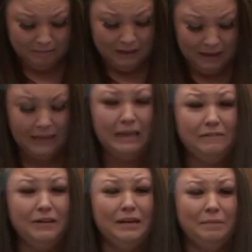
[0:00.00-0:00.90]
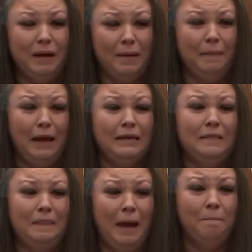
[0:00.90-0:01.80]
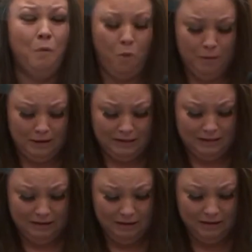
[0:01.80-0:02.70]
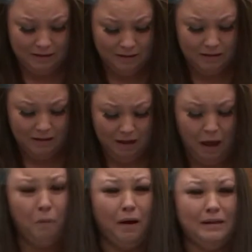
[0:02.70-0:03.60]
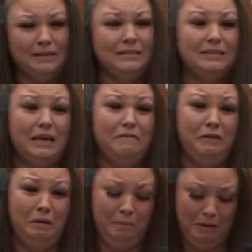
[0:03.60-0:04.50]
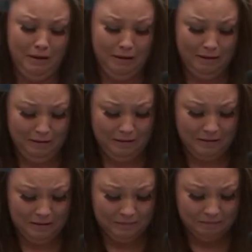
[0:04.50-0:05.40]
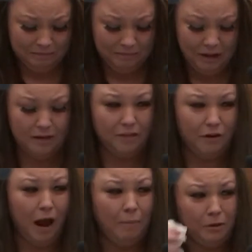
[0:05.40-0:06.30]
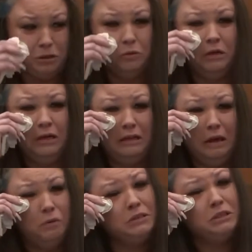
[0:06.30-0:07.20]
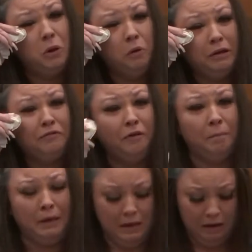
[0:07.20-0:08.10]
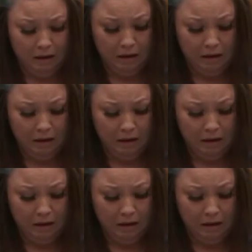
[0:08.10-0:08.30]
And even in my mind in that moment, I wanted to save him. Another opportunity that was stolen from me.